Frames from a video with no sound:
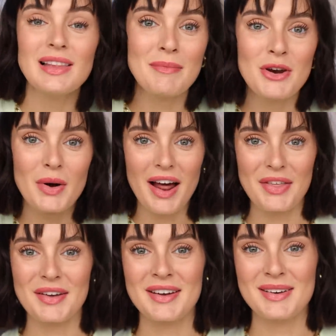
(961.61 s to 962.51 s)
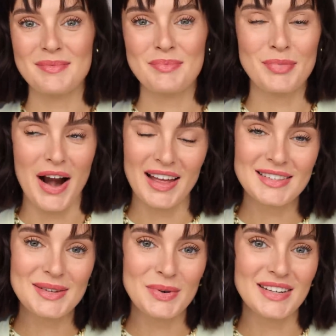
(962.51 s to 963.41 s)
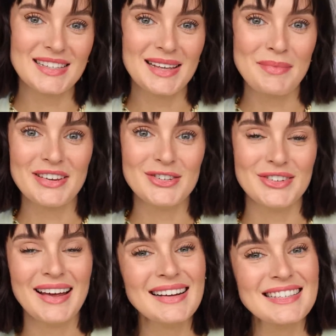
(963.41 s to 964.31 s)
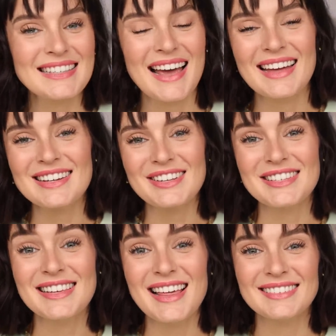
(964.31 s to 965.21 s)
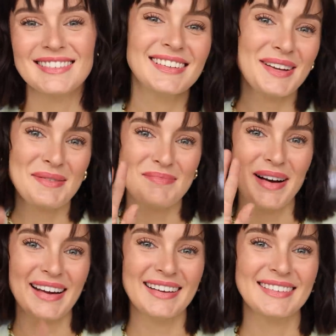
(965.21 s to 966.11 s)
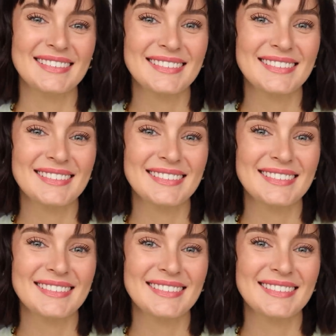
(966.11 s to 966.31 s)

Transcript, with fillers: Let me know what other brands you want to see me do next, and I'll see you then. Bye.